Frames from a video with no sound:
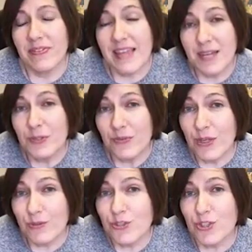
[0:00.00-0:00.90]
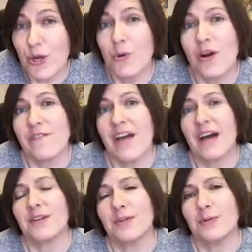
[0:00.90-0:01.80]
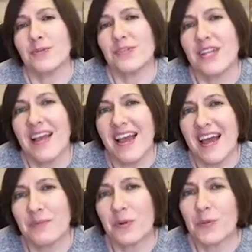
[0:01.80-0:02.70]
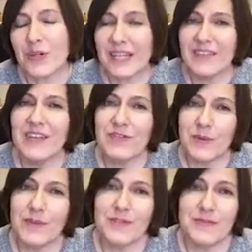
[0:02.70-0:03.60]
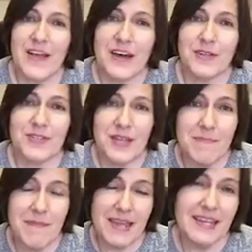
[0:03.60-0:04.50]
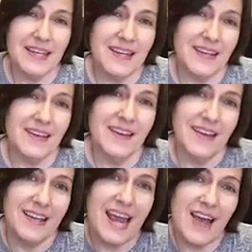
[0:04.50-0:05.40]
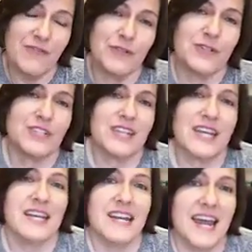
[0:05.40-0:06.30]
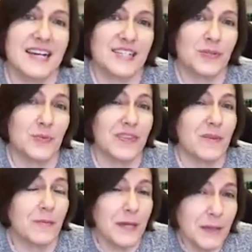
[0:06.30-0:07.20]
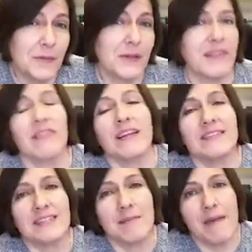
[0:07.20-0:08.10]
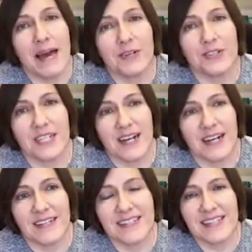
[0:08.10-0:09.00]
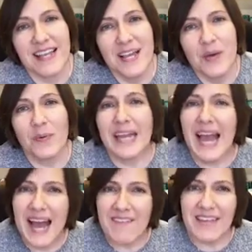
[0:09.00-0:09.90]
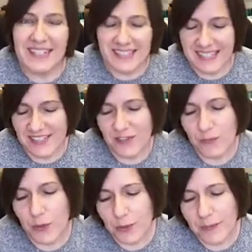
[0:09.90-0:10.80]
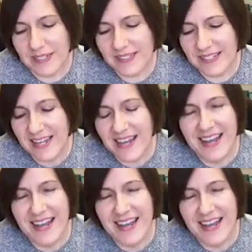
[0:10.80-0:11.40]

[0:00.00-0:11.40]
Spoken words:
Those show our values. And when we're living from those values and making an effort to connect with the people and things that matter to us, we have that sense of purpose.